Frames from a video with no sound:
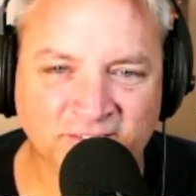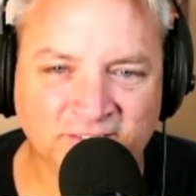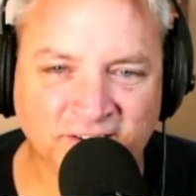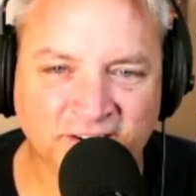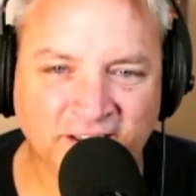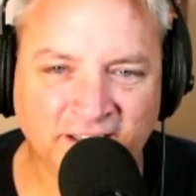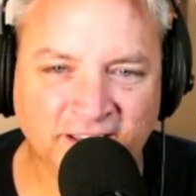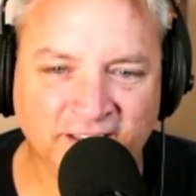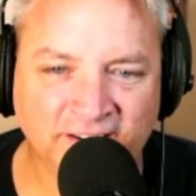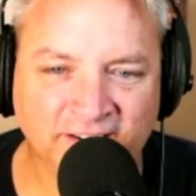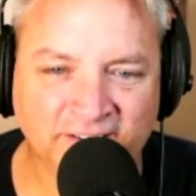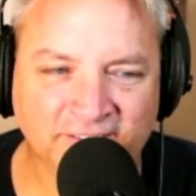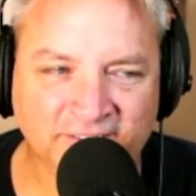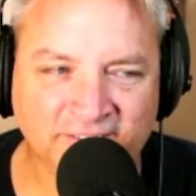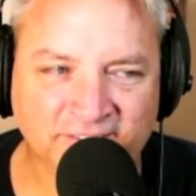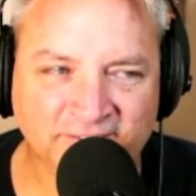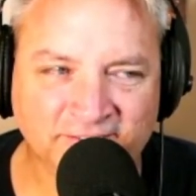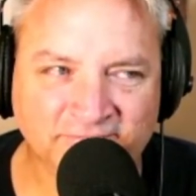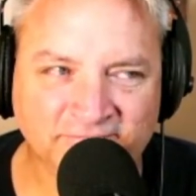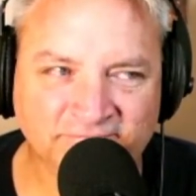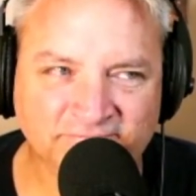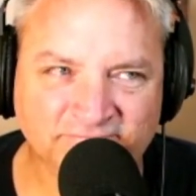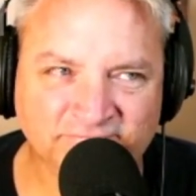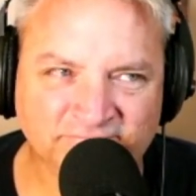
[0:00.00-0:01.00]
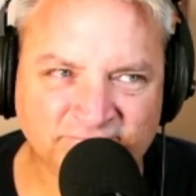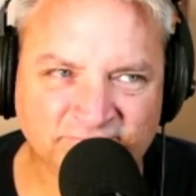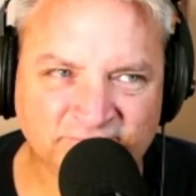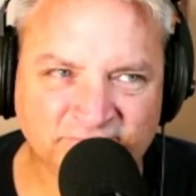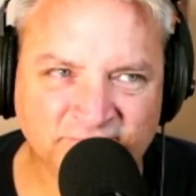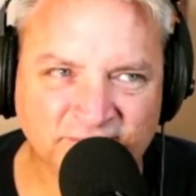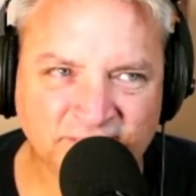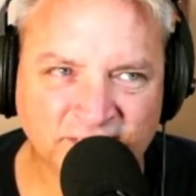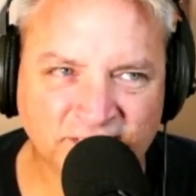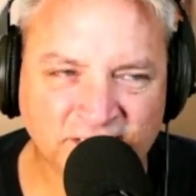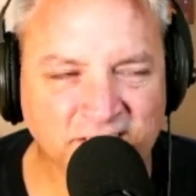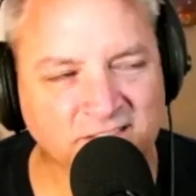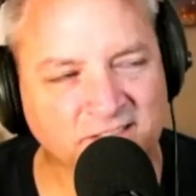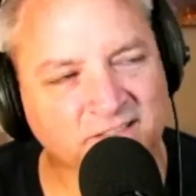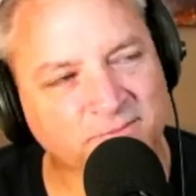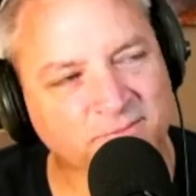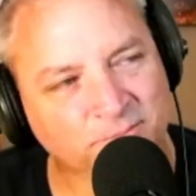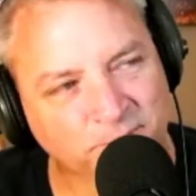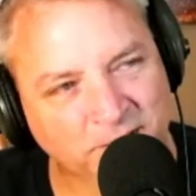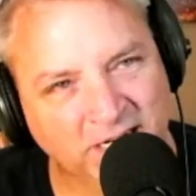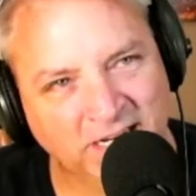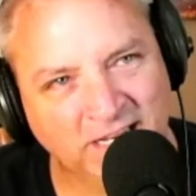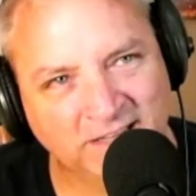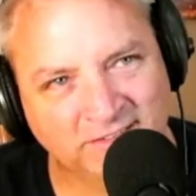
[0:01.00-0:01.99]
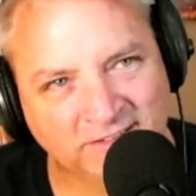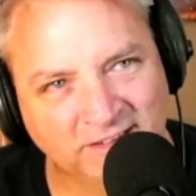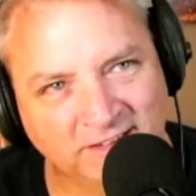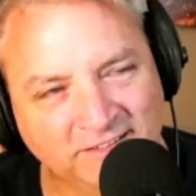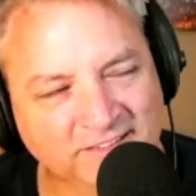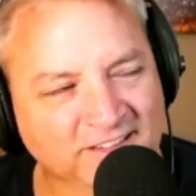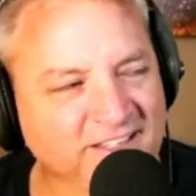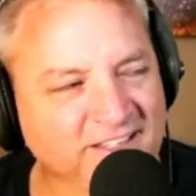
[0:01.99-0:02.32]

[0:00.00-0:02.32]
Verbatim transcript: Right. But is it?